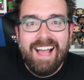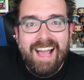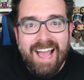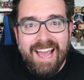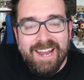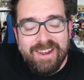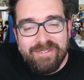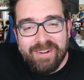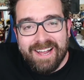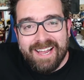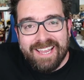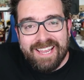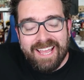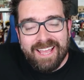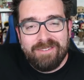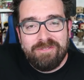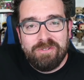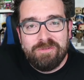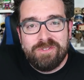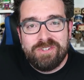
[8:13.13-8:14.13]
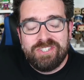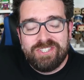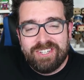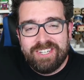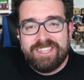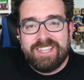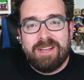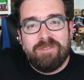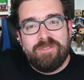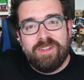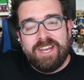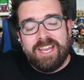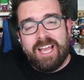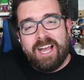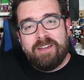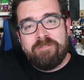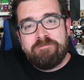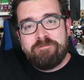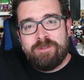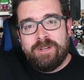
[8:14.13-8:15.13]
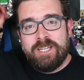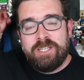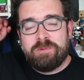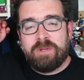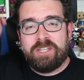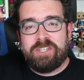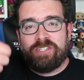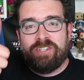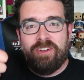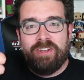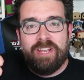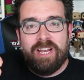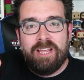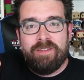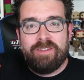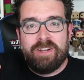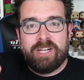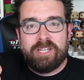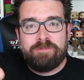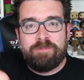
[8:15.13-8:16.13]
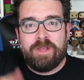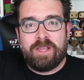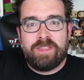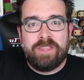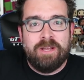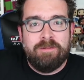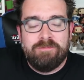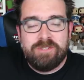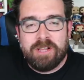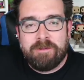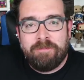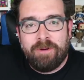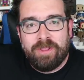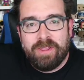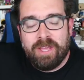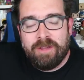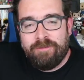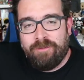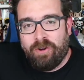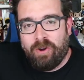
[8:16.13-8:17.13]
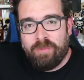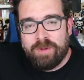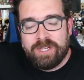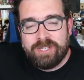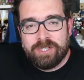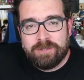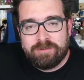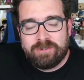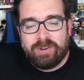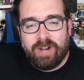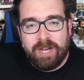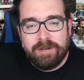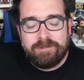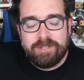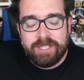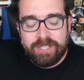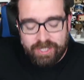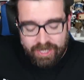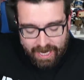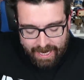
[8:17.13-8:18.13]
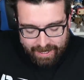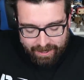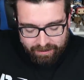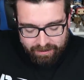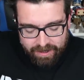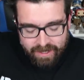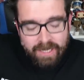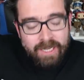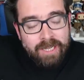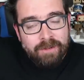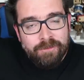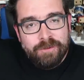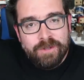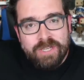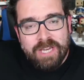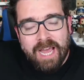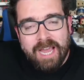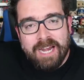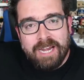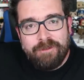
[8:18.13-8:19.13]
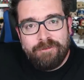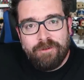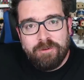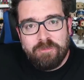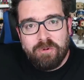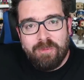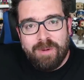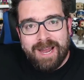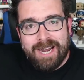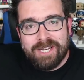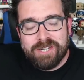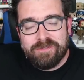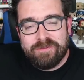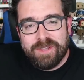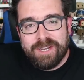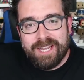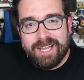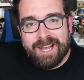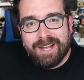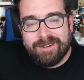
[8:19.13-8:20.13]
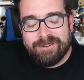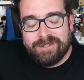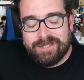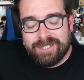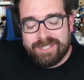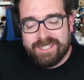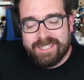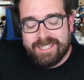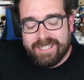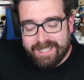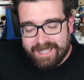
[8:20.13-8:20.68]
Anyway, if you've enjoyed that video, please make sure you leave a nice big thumbs up on there for me. Subscribe to the channel for daily Football Manager videos.